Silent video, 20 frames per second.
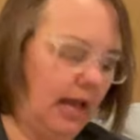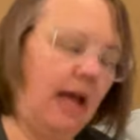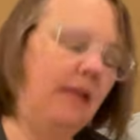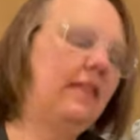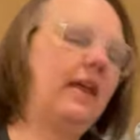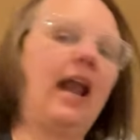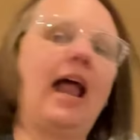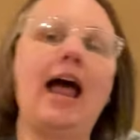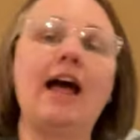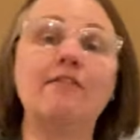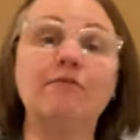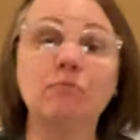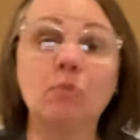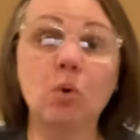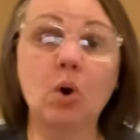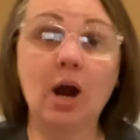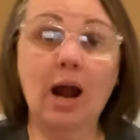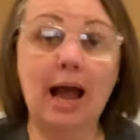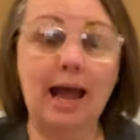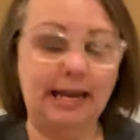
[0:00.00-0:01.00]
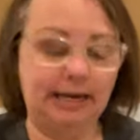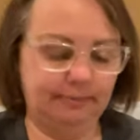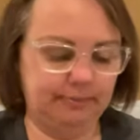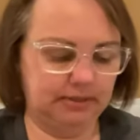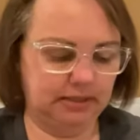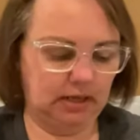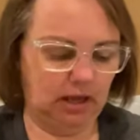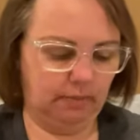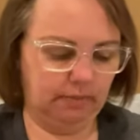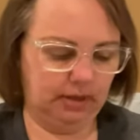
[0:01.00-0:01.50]
And then I have more
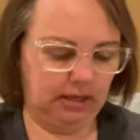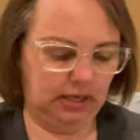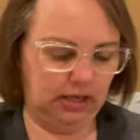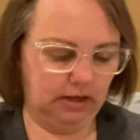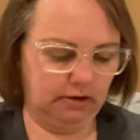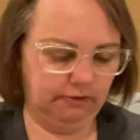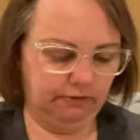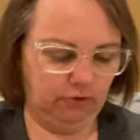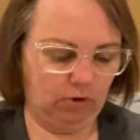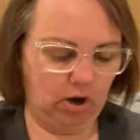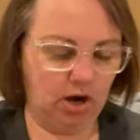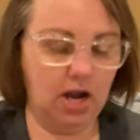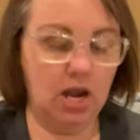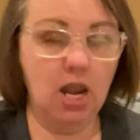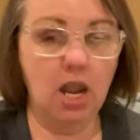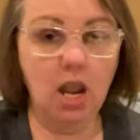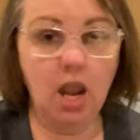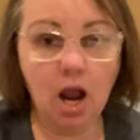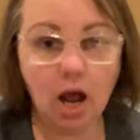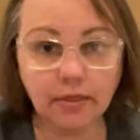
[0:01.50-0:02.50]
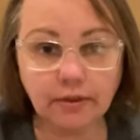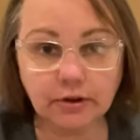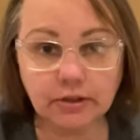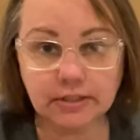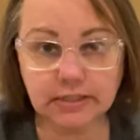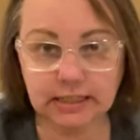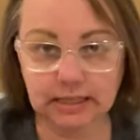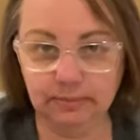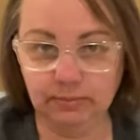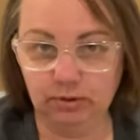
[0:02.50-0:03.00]
items coming in for another
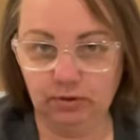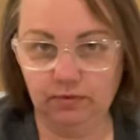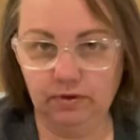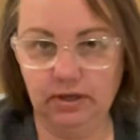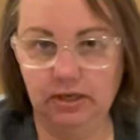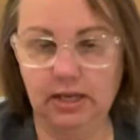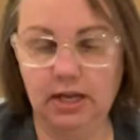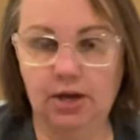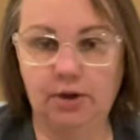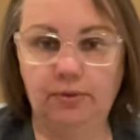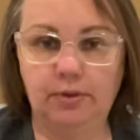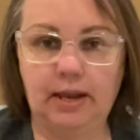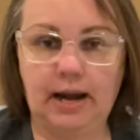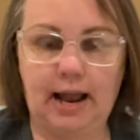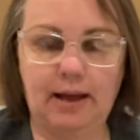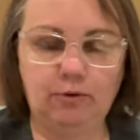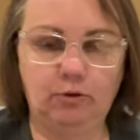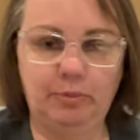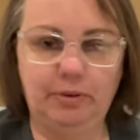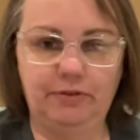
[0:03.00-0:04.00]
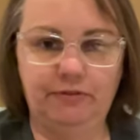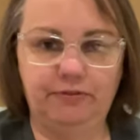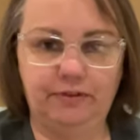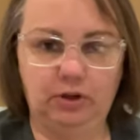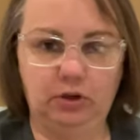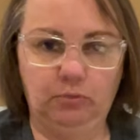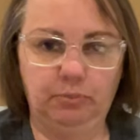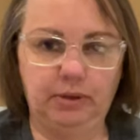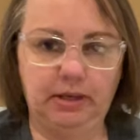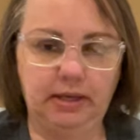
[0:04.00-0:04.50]
Temu video that I will be
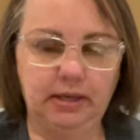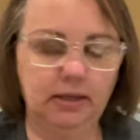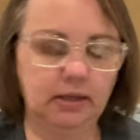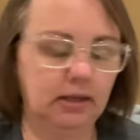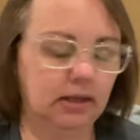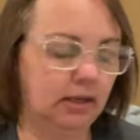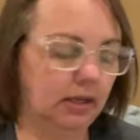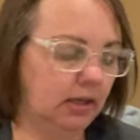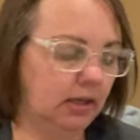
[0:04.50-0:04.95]
filming.